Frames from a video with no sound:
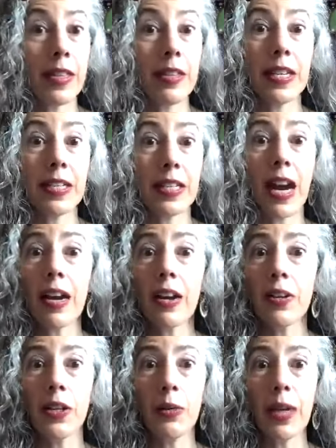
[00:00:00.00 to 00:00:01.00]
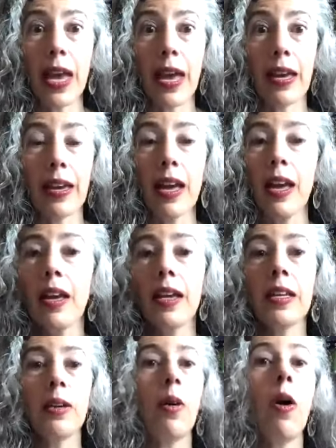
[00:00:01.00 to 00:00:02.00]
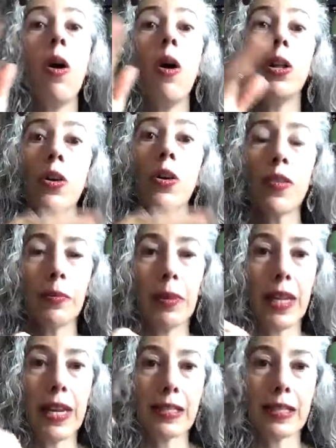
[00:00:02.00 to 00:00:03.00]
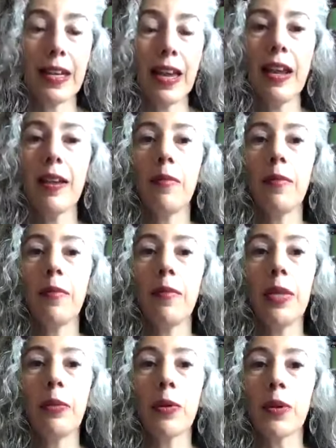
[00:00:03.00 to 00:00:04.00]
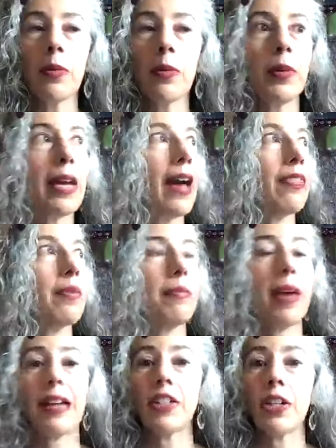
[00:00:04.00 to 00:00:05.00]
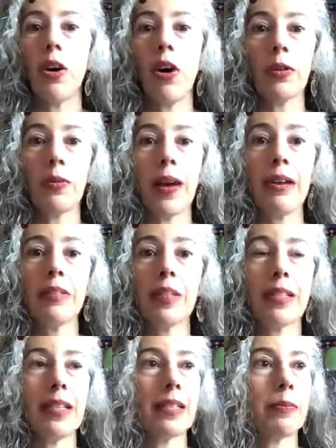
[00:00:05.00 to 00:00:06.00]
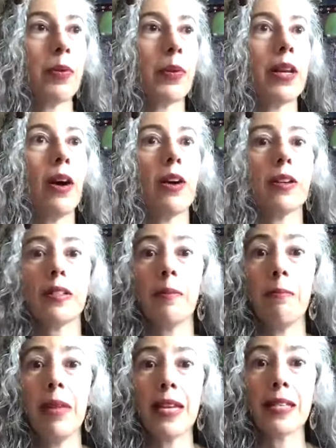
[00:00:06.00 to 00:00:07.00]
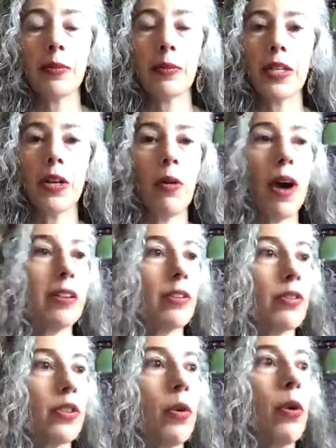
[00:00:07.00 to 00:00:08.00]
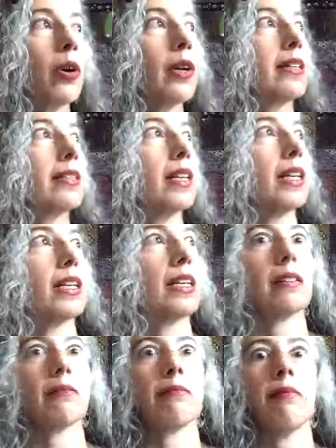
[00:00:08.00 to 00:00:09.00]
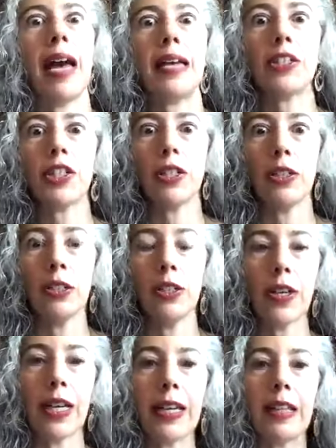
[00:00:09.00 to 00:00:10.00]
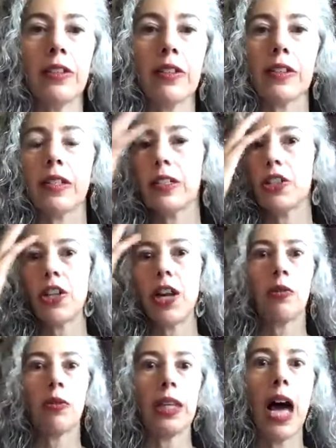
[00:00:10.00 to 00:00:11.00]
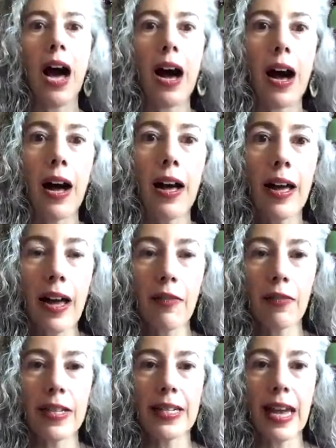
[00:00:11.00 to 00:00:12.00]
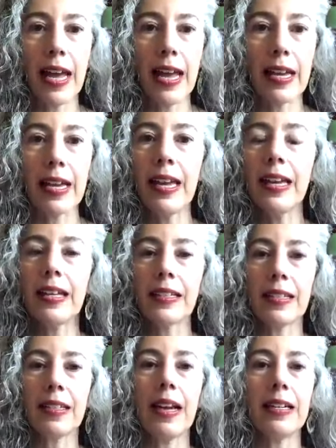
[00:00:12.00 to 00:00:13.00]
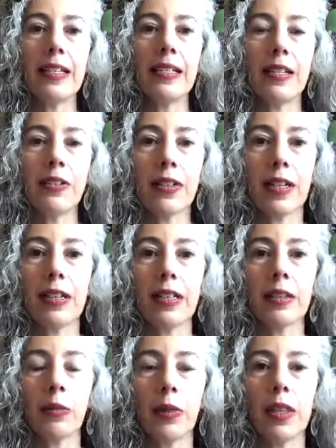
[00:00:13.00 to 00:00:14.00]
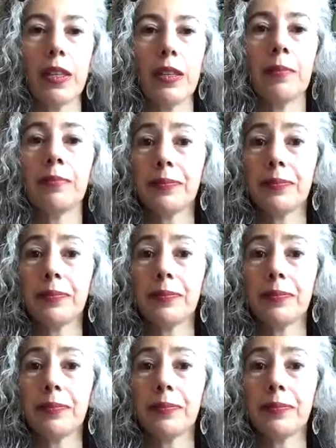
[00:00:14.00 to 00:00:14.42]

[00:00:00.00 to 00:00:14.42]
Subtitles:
the entire UK, all over the place. We had the magic all around us, and it's pretty hard to miss when you go out your door and it's like magical looking. It looks like Shangri-La every day. It's a lot easier to connect with the